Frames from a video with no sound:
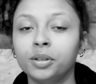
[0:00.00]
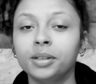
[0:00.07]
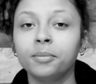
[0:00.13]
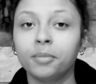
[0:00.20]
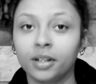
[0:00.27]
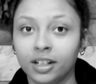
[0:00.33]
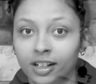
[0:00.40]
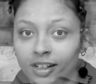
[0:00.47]
winged
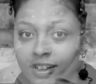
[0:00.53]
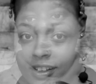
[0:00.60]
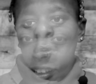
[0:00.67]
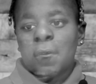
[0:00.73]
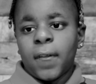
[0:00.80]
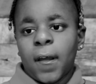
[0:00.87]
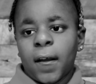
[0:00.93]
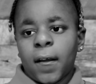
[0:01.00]
bird
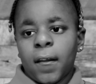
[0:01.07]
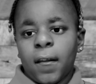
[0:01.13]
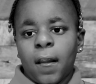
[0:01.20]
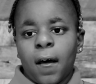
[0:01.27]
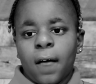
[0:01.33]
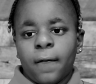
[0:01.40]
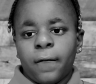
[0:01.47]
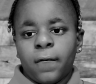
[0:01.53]
that
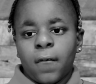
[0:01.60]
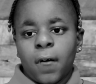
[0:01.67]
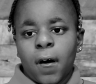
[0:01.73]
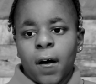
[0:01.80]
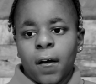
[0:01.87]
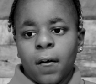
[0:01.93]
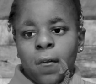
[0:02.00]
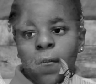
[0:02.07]
cannot
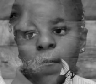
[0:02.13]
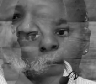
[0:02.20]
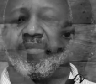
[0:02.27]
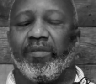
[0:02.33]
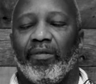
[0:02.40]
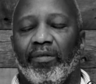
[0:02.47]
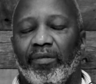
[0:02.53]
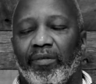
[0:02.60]
fly.
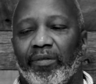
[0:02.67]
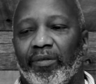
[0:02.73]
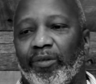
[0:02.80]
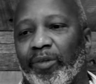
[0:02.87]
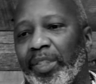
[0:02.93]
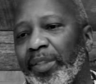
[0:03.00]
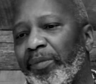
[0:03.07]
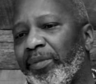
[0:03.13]

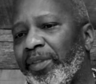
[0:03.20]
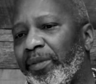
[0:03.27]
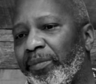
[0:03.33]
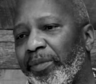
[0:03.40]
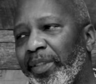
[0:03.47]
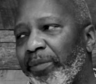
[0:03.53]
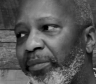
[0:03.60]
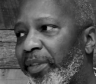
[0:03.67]
Dreams to
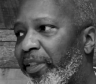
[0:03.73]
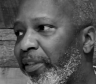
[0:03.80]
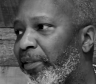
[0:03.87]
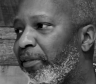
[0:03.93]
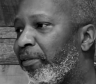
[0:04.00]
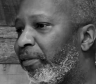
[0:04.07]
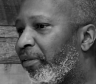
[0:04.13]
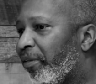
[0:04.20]
me
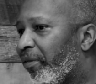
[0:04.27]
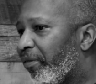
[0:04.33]
means